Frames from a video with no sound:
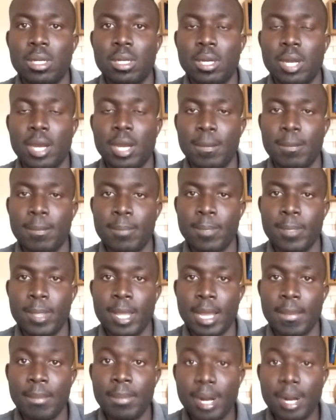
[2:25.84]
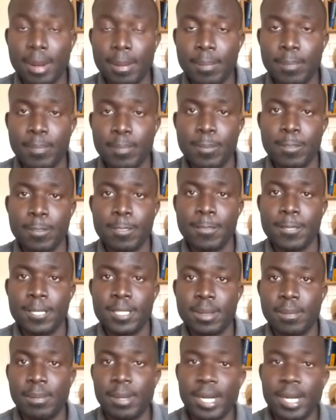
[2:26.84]
Abraham
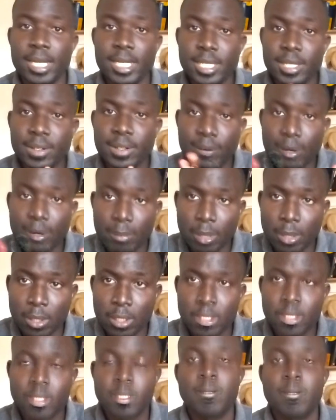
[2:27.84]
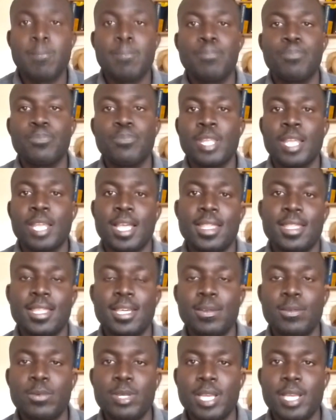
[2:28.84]
separating from Lot. And
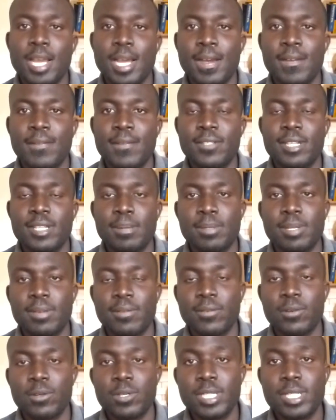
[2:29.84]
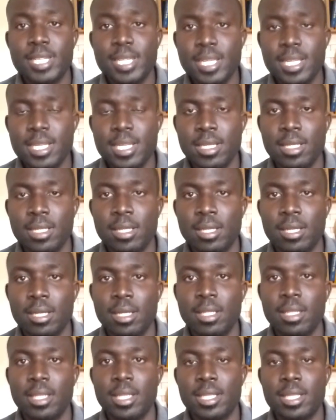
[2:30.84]
then we have chapter 14.
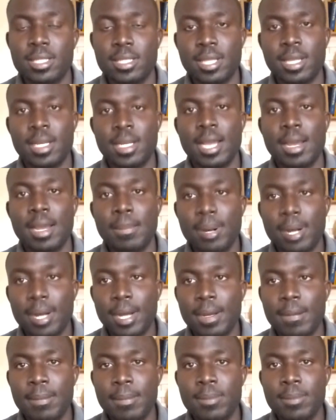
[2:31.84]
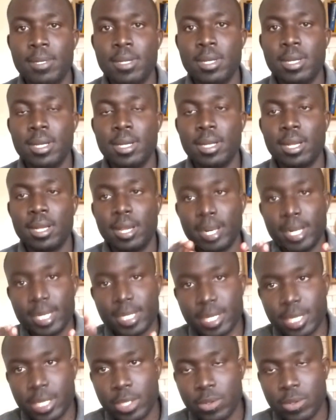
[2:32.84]
It's then Abraham
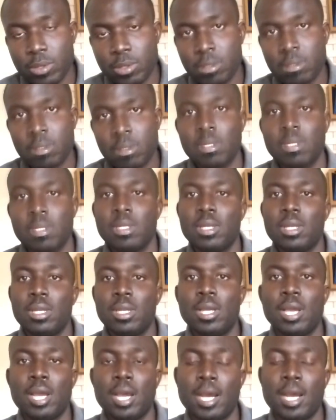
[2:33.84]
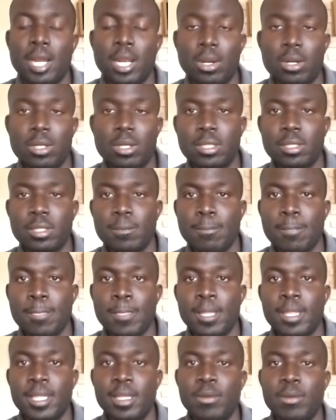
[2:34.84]
rescues Lot.
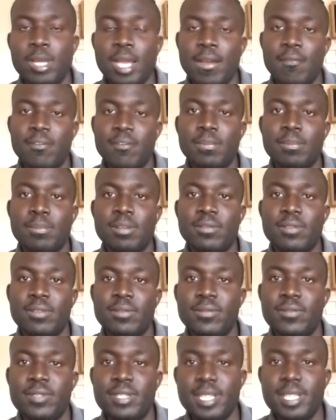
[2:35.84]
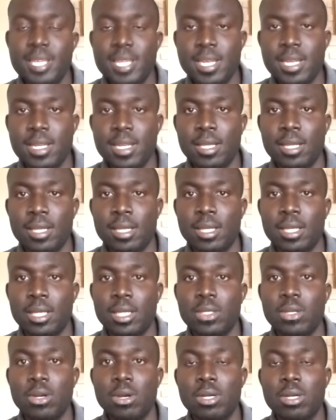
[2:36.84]
Then we have chapter 15,
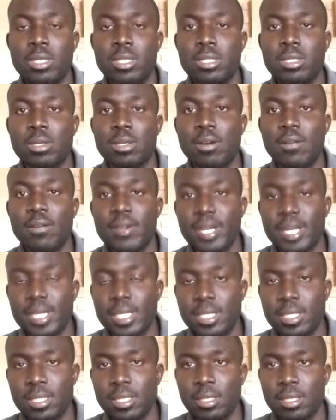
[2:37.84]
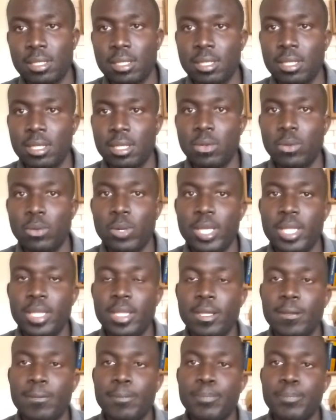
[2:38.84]
God's covenant with